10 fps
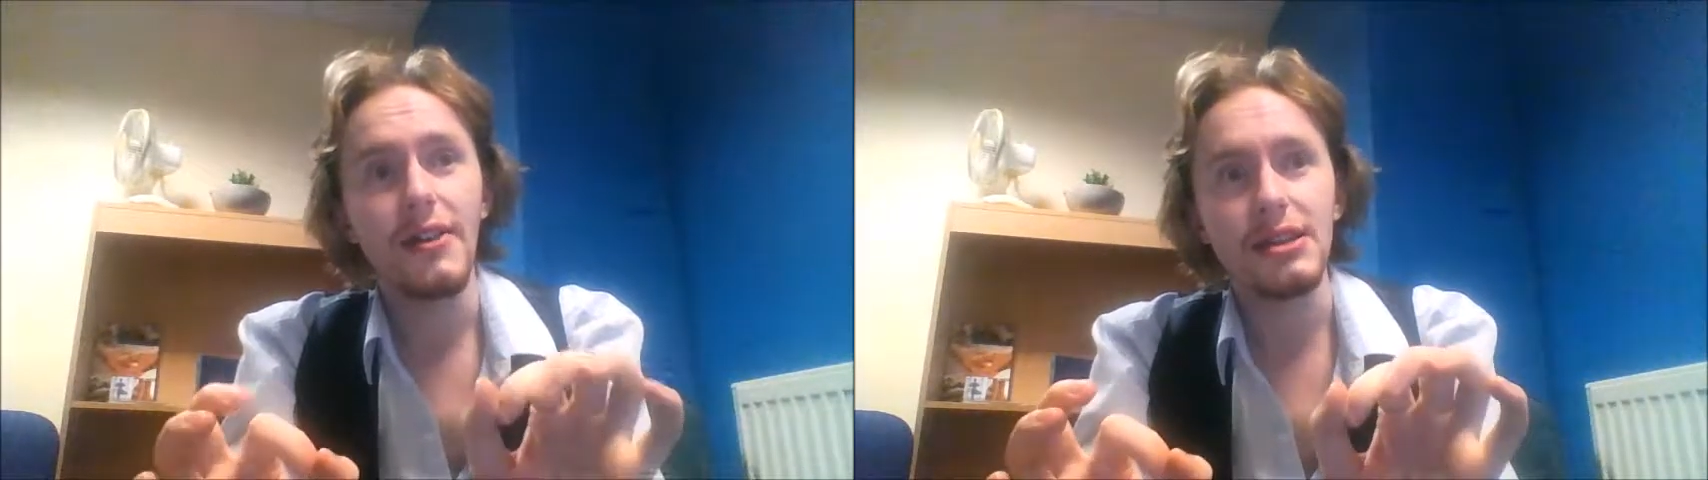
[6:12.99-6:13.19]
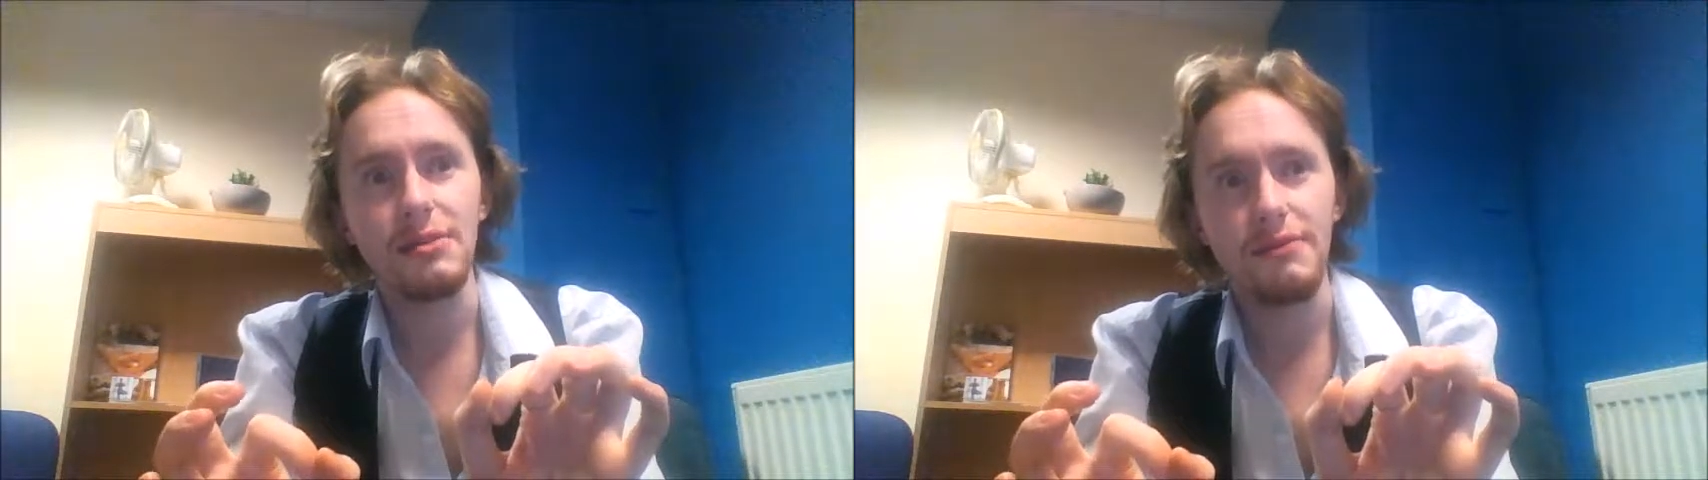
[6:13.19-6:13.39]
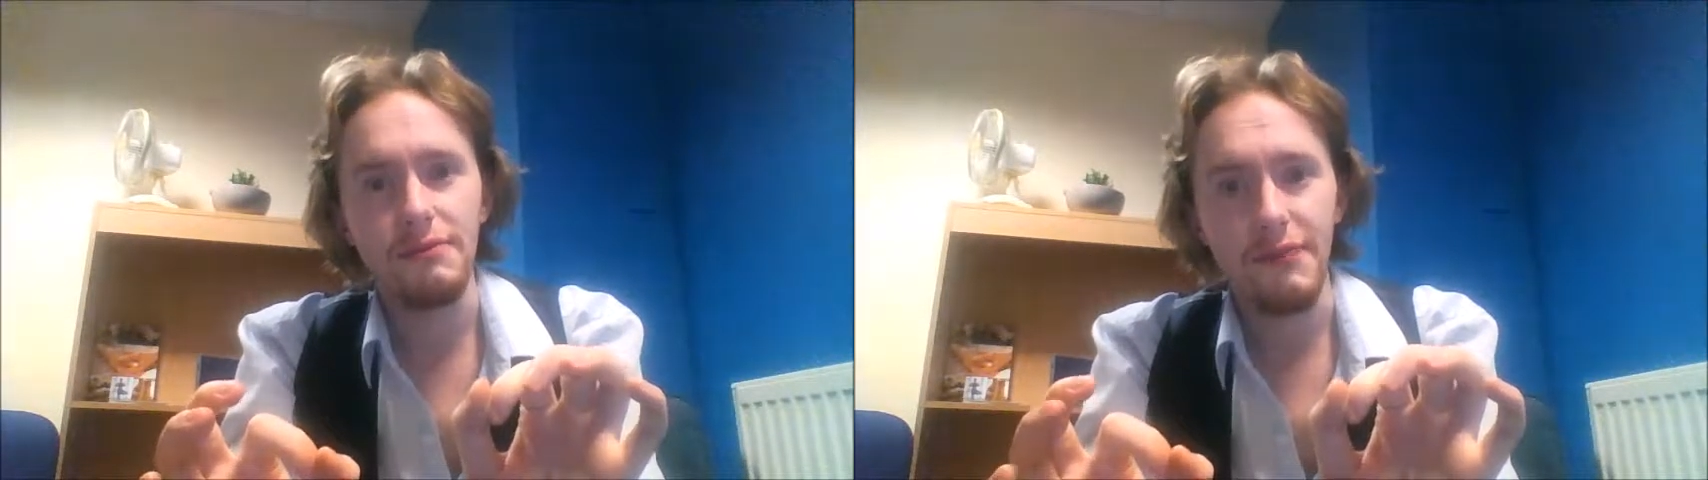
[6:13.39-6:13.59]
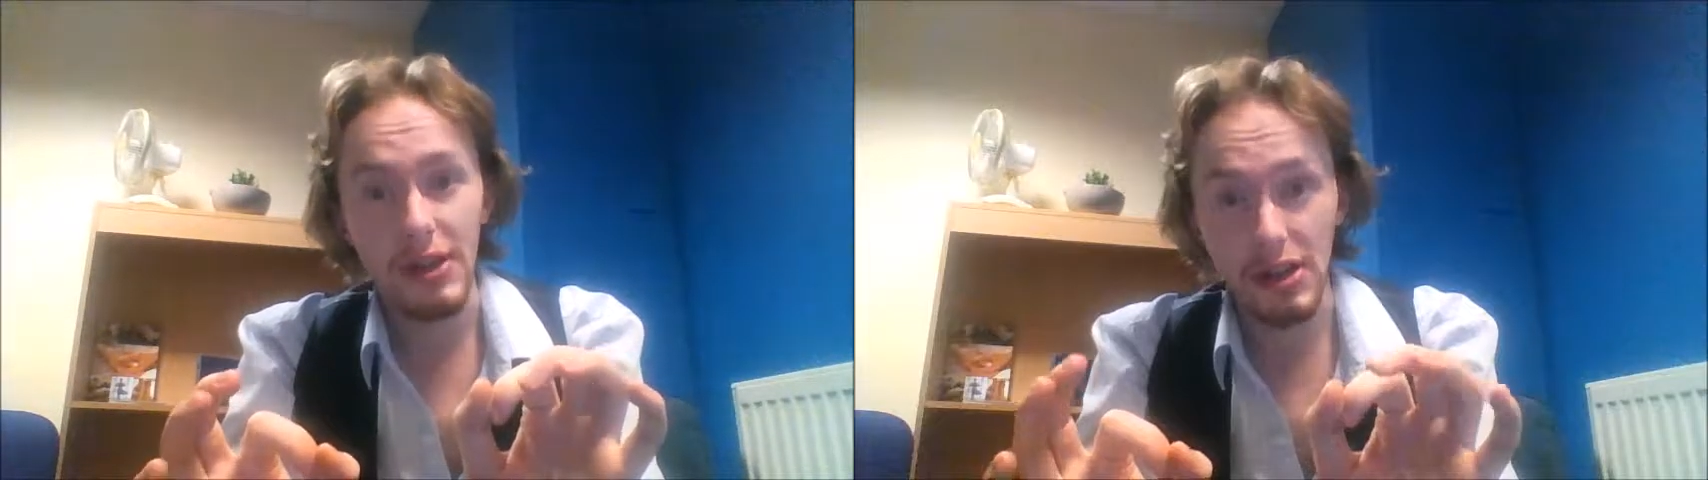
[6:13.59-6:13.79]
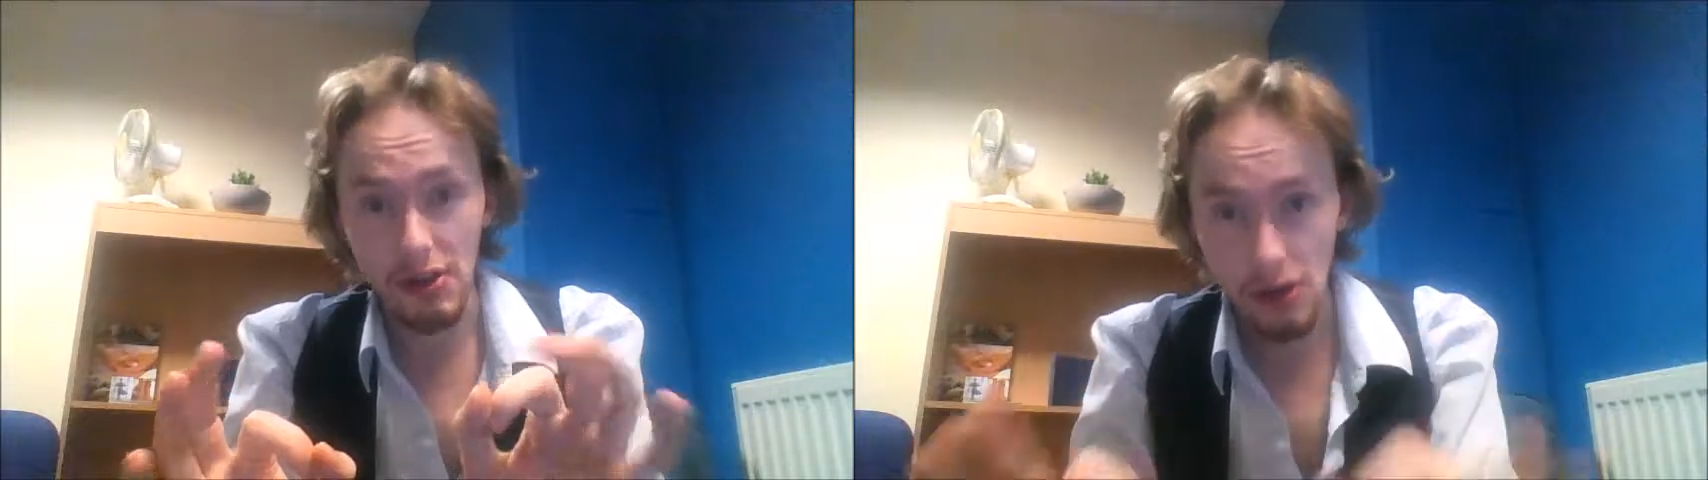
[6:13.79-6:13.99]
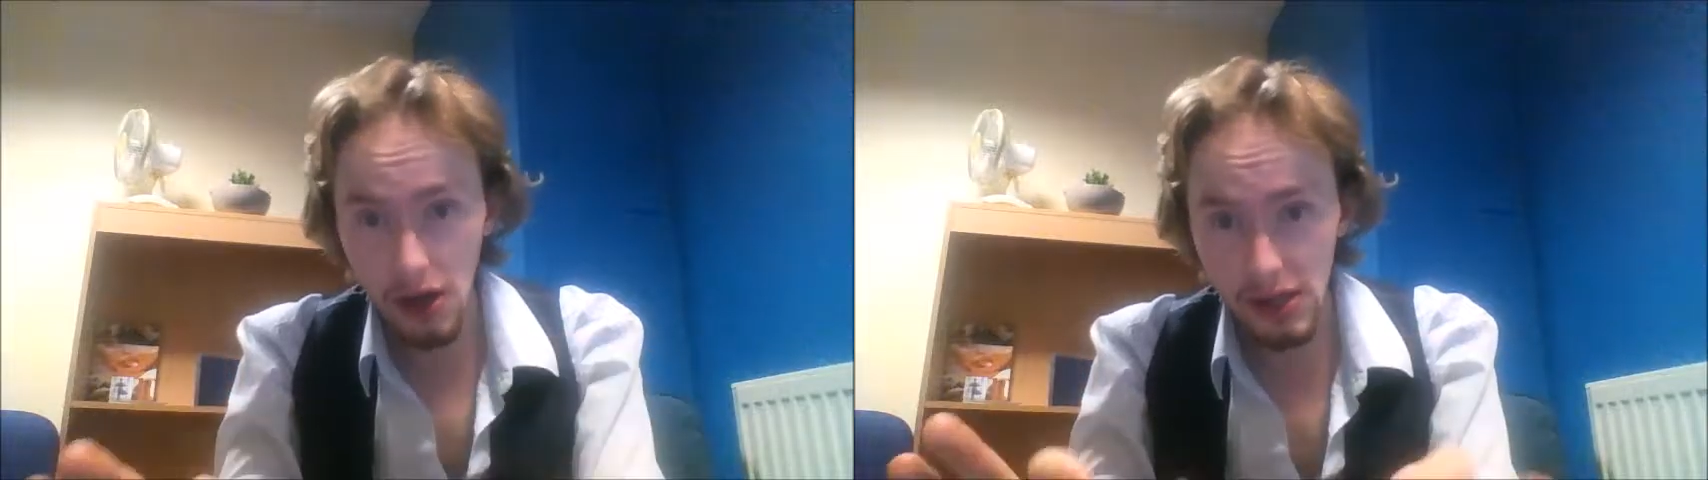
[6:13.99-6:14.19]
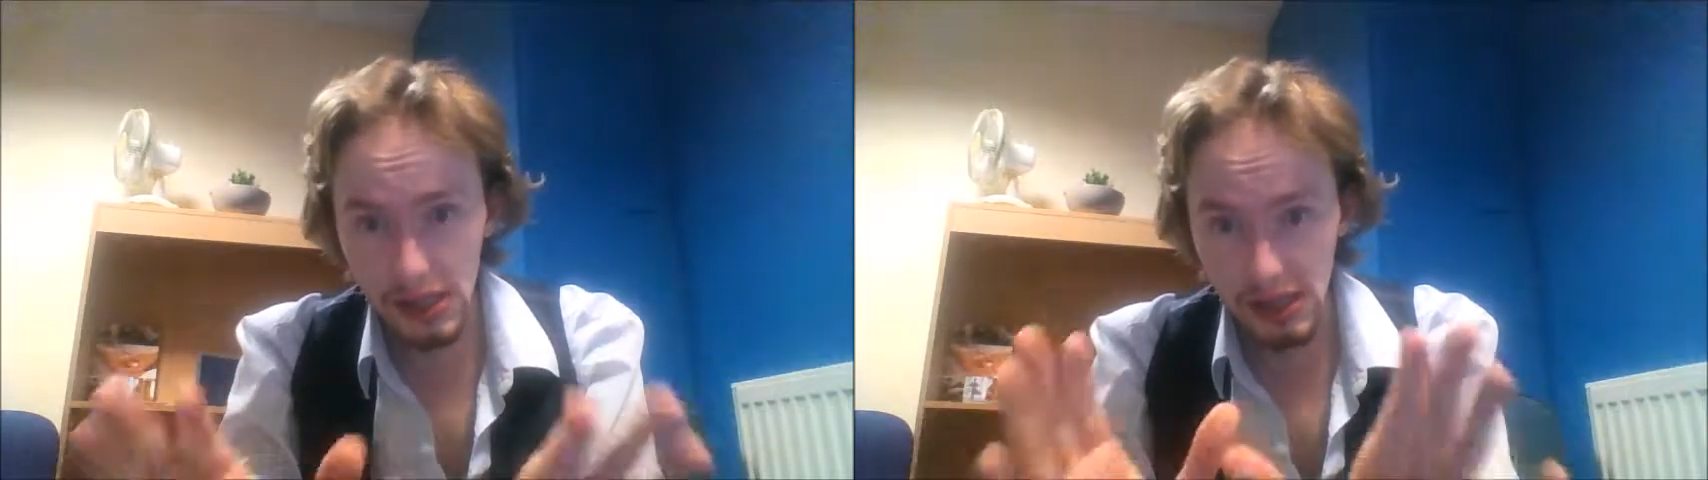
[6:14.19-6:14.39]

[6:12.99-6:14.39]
that's gonna be fucking good,